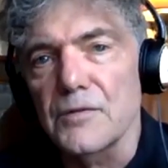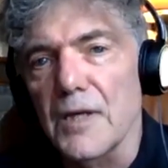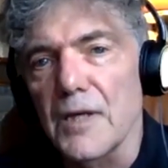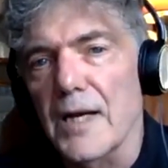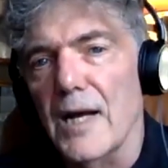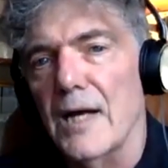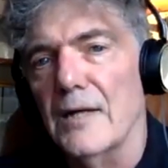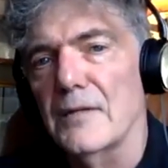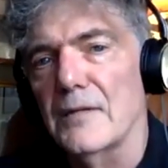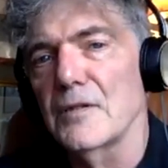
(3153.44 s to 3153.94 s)

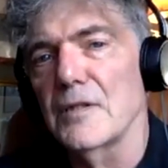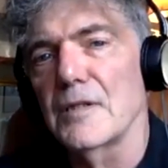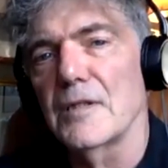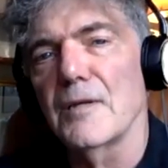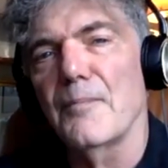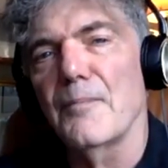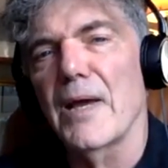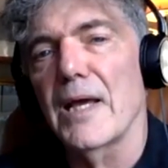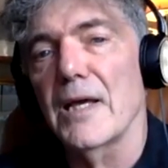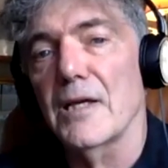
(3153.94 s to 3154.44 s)

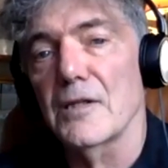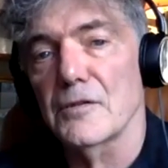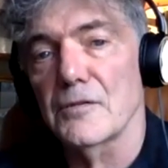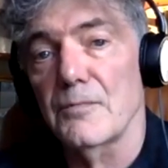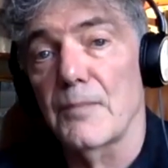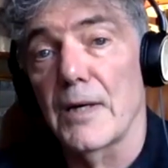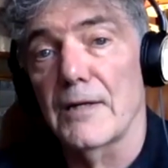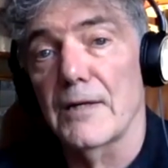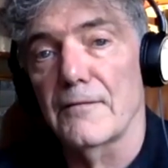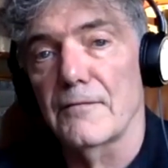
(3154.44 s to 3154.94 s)
psychology in the
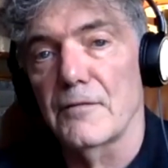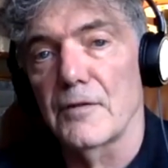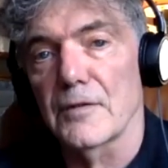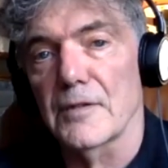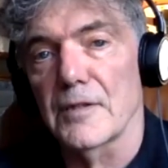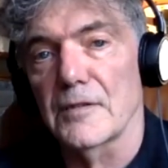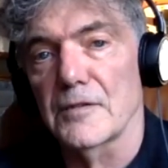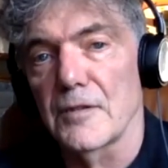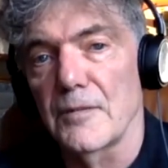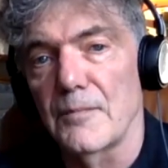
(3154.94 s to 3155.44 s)
past might
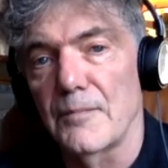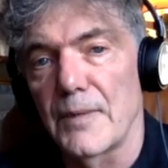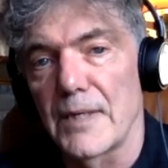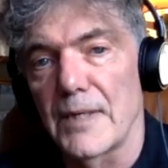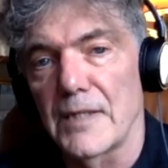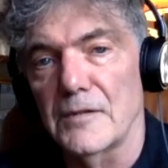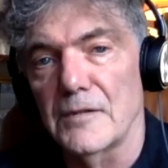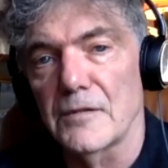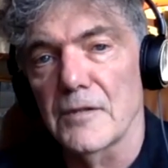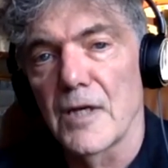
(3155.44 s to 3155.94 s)
have looked at
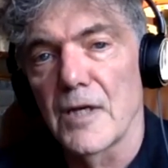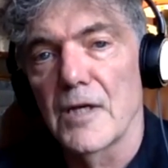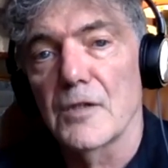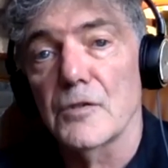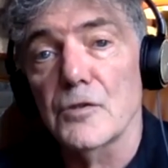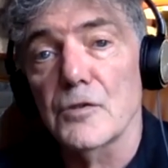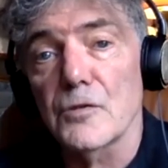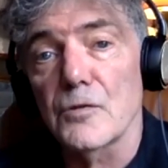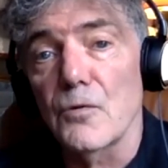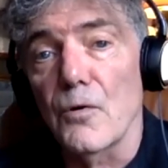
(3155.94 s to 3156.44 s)
somebody's
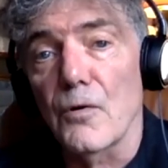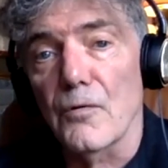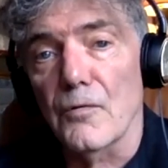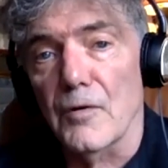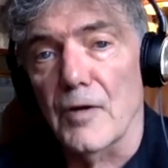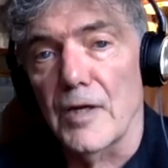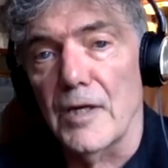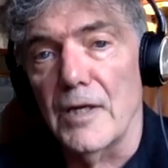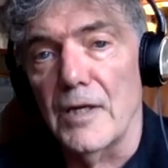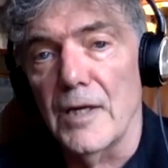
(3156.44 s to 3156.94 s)

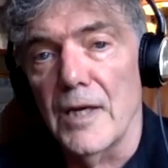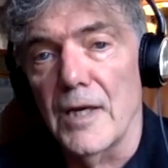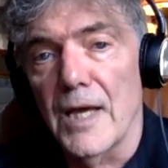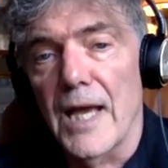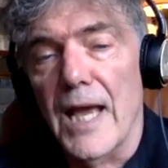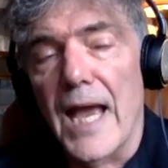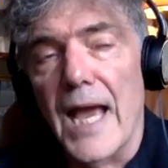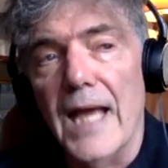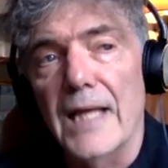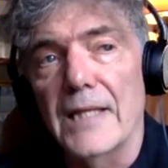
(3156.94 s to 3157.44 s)
story,
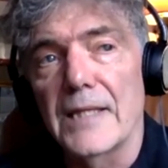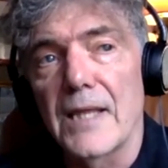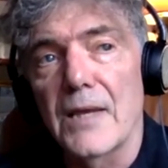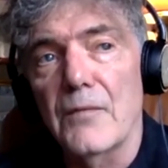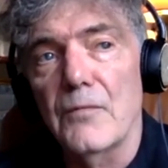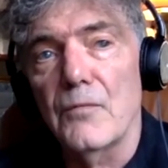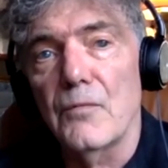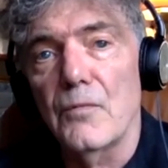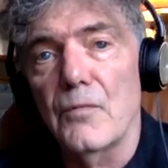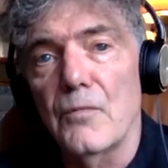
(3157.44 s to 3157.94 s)
and
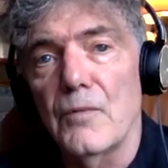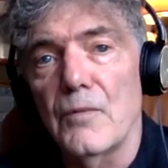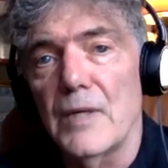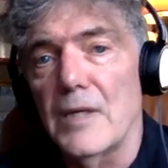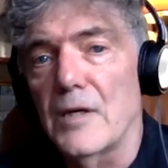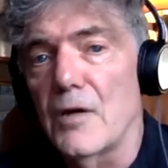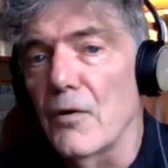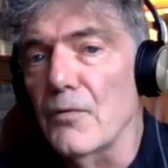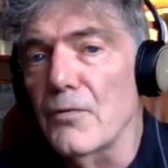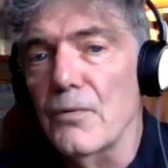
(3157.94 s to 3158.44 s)
then
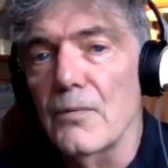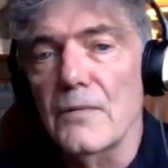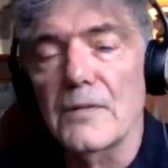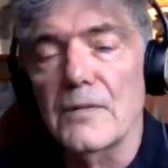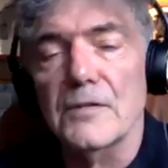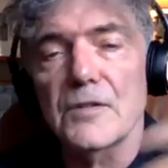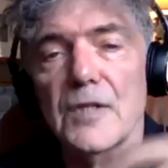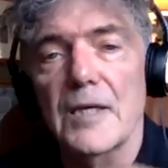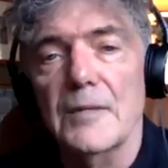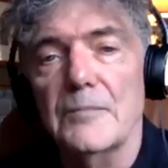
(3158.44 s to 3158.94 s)
we go through
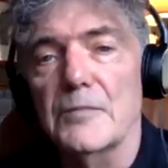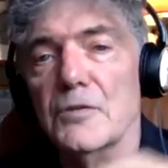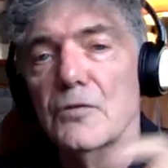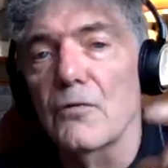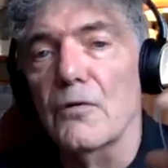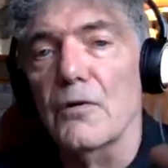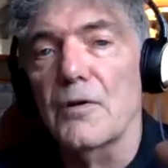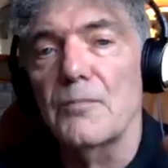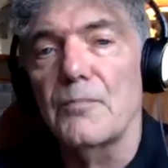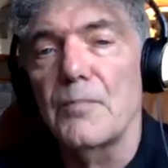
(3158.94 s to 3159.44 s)
the same
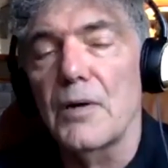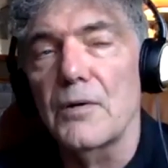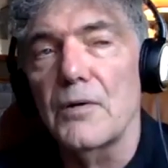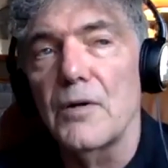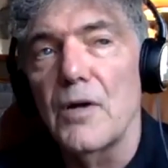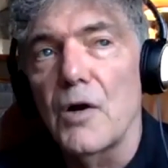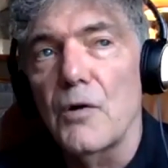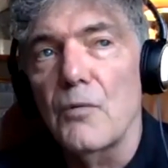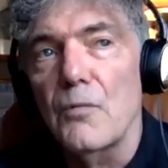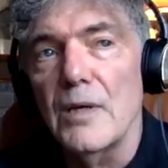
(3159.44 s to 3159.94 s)
story, but
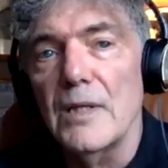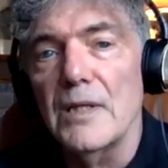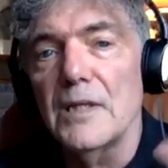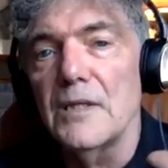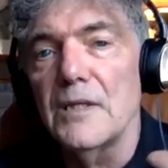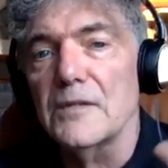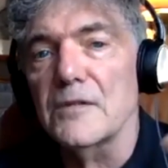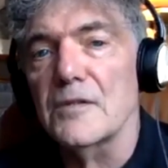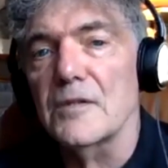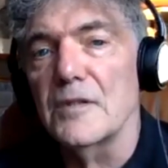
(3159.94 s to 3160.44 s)
we
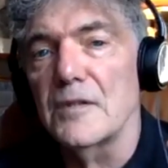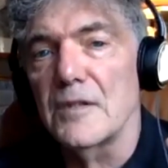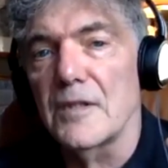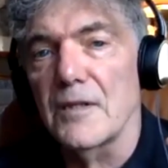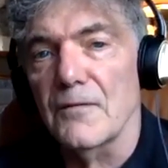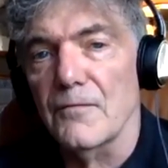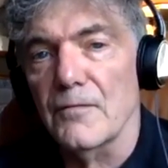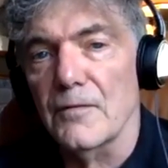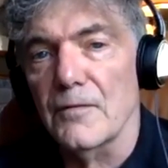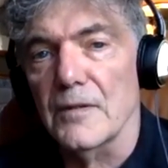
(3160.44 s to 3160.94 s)
listen
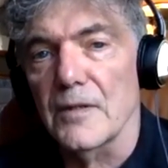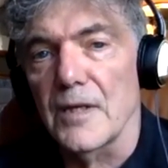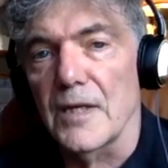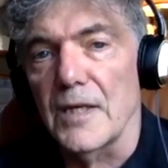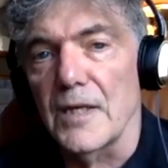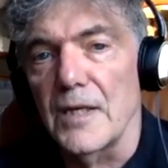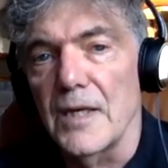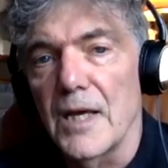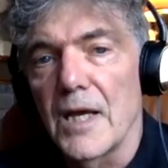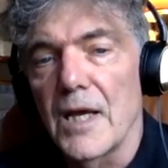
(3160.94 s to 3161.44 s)

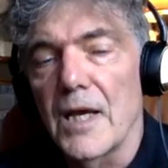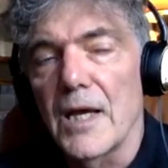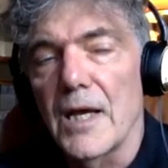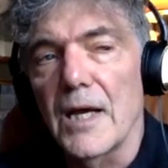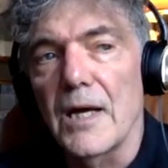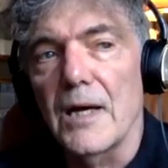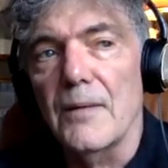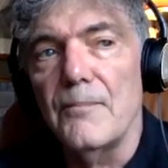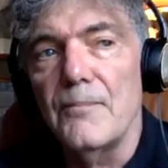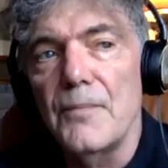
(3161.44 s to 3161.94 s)
differently.
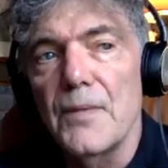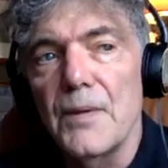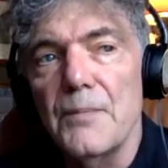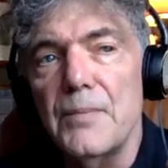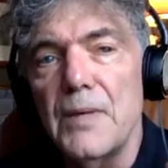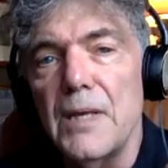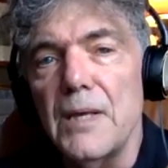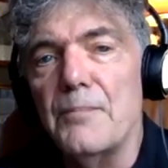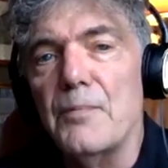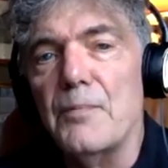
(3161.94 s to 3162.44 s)

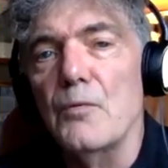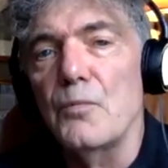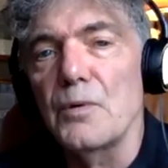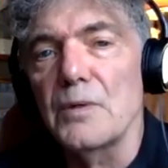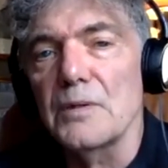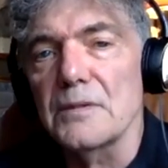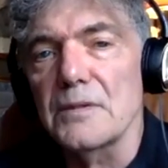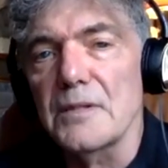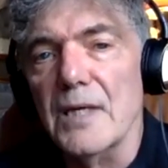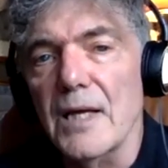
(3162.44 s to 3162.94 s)
People
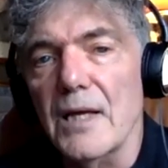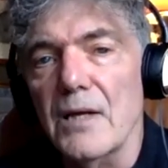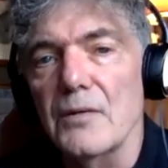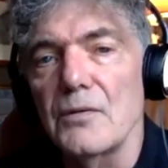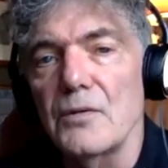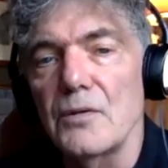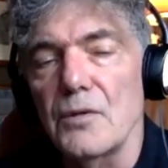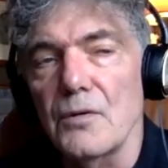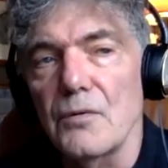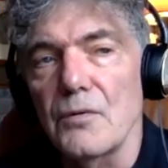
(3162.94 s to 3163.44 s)
will tell
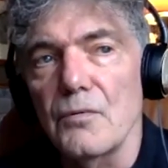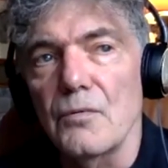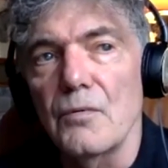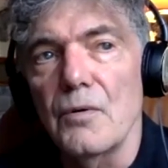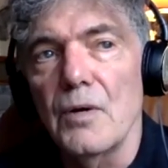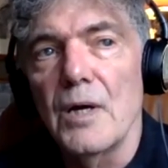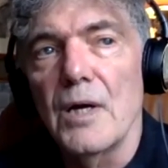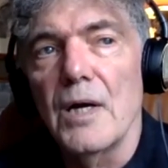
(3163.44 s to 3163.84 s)
you